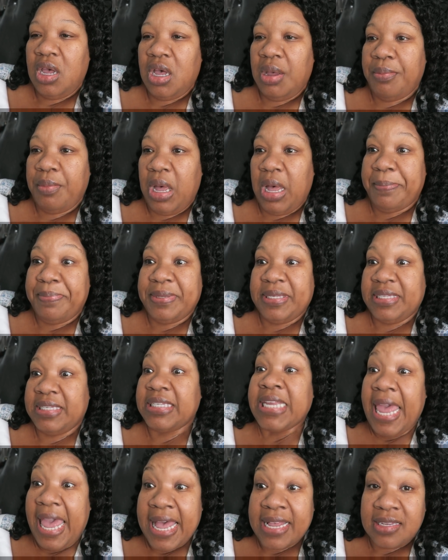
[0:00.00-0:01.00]
I'm
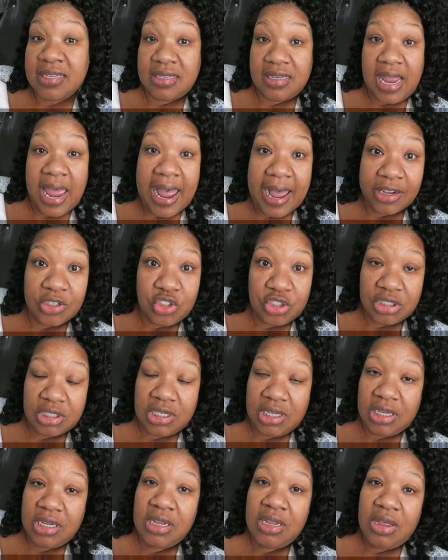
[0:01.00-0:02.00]
obsessed,
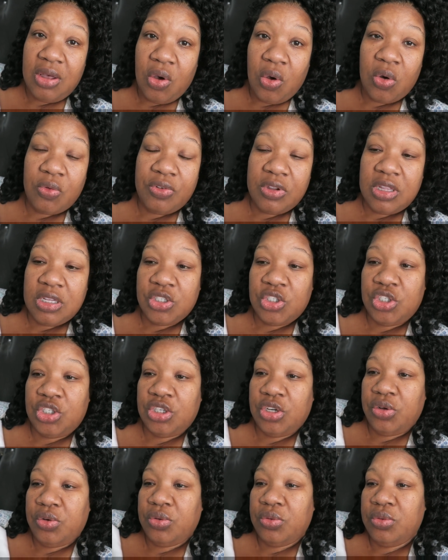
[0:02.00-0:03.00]
actually, over this
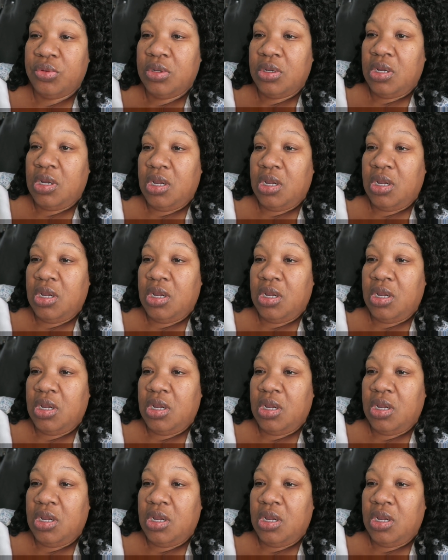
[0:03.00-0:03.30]
show.